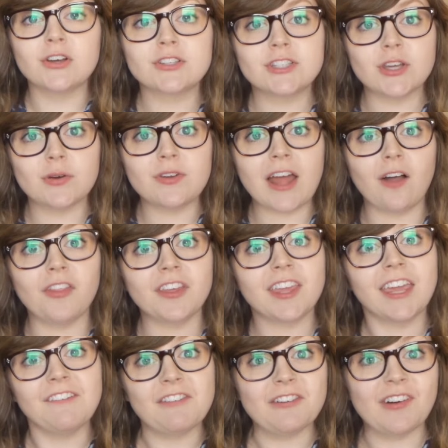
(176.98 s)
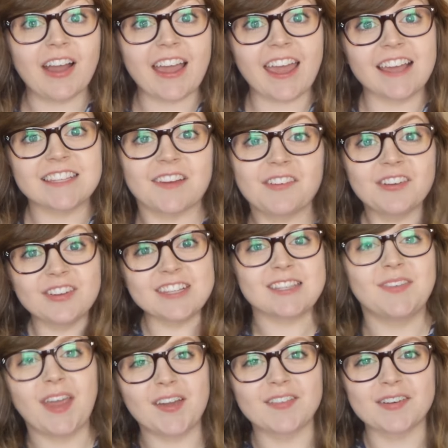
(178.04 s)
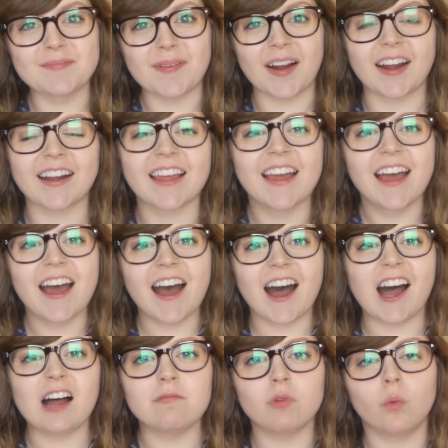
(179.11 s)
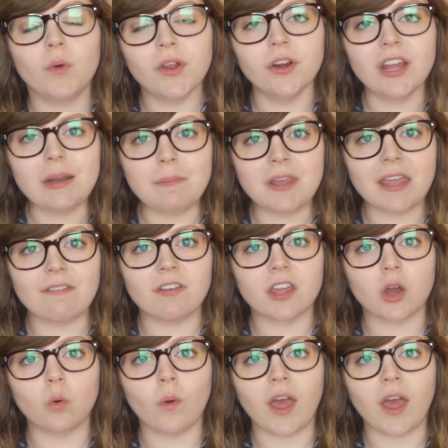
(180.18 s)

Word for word: So now the giveaways, everyone's favorite part. We are going to be giving